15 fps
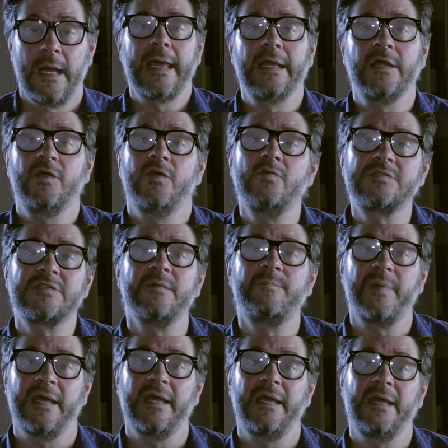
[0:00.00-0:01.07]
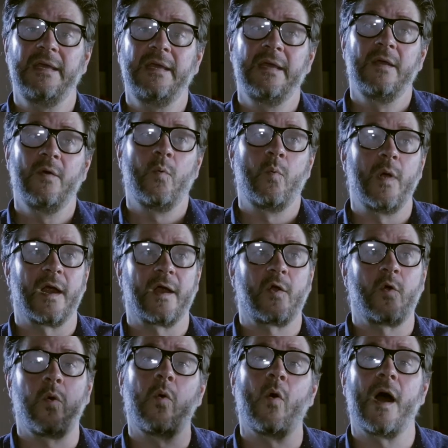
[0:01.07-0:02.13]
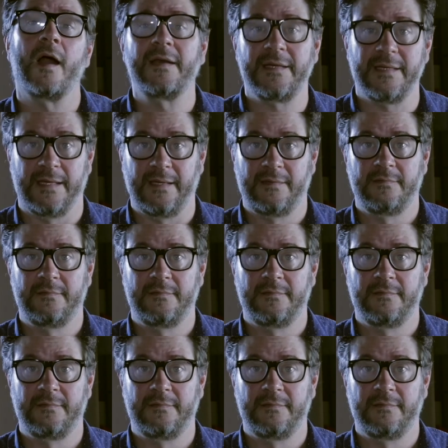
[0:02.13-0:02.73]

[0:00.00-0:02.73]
It used to be where quantity